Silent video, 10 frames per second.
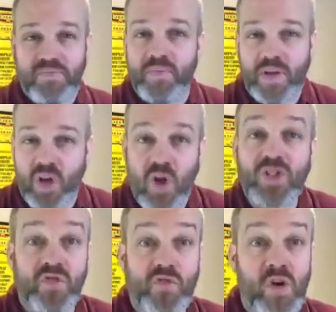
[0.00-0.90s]

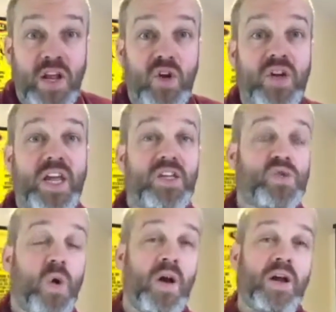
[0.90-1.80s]
lots of really good
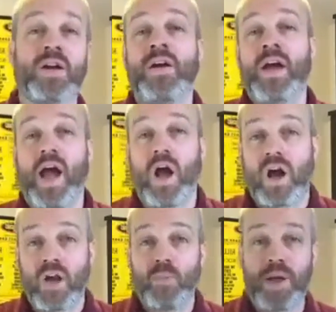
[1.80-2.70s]
kids work.
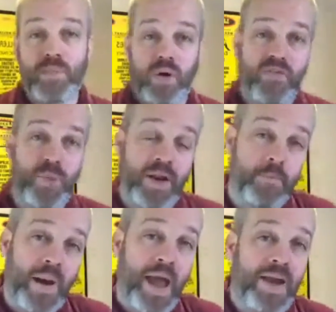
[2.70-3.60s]
I know people have
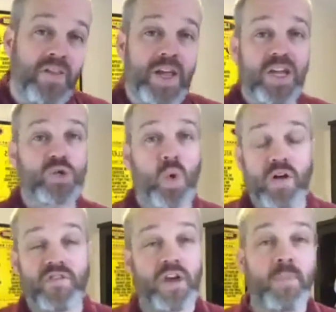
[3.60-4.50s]
been planning the kids
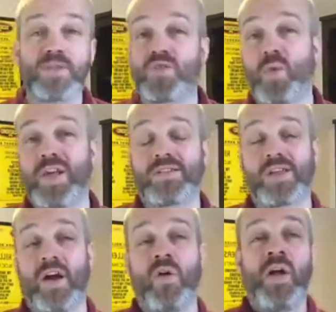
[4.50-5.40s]
work for numbers of weeks
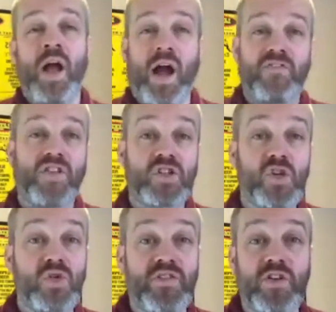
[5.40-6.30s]
now for the
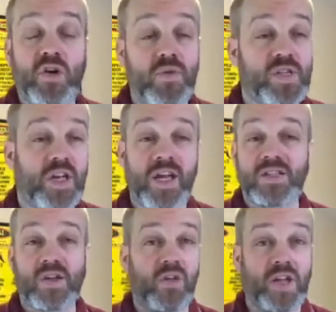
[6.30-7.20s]
2 different groups of
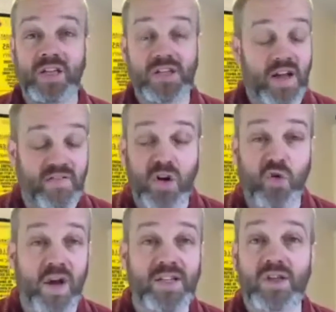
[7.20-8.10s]
kids, so the kids can have a
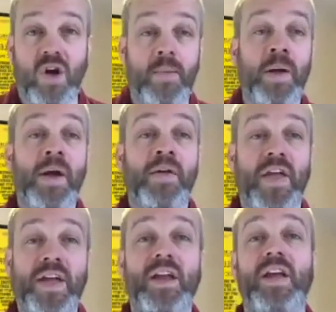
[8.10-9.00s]
great time.
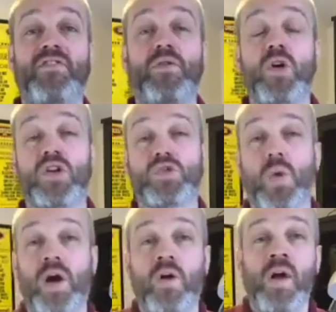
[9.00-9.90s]
They can hear from God as
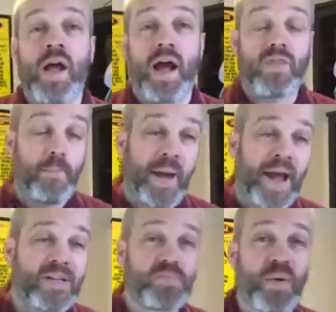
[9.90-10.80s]
well. The
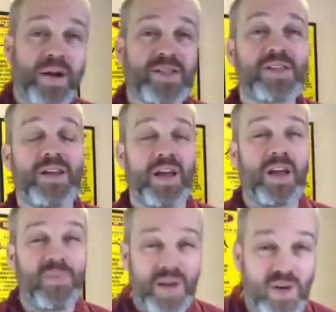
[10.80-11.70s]
band is practicing. They're
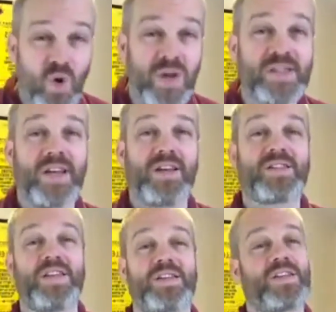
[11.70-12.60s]
going to be noisy in a
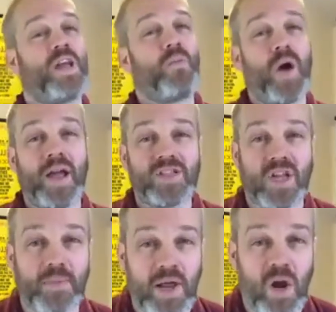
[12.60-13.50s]
CCM way. It's
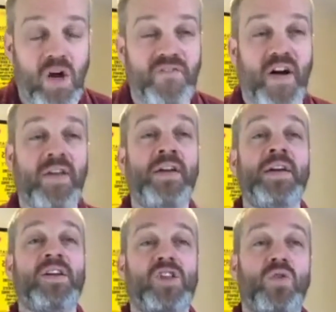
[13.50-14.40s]
going to be a lot of fun.
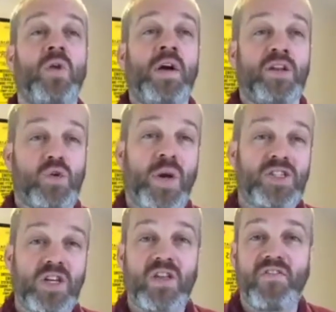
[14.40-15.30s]
So
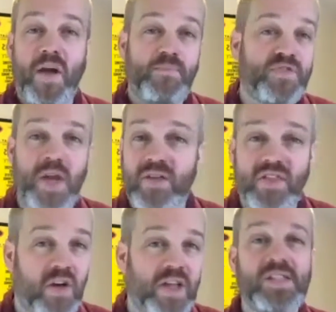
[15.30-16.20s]
26th of Feb,
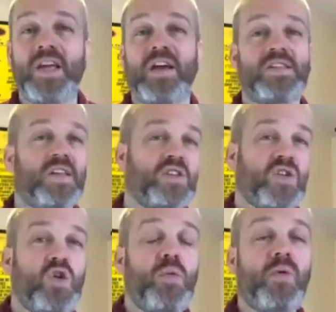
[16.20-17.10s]
10:30, TA
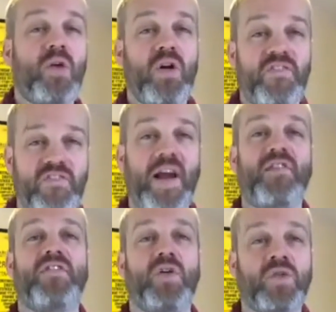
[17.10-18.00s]
Centre, Norman Road,
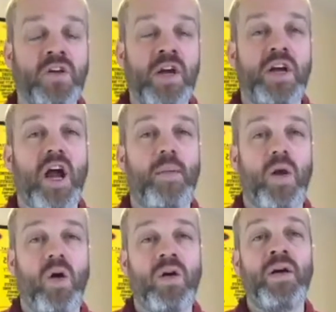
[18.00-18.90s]
Fallowfield. Come
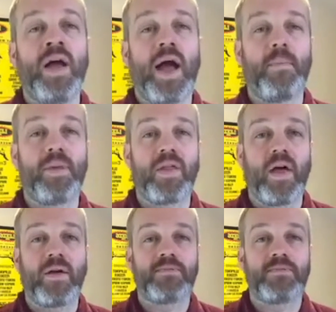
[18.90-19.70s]
along and be there.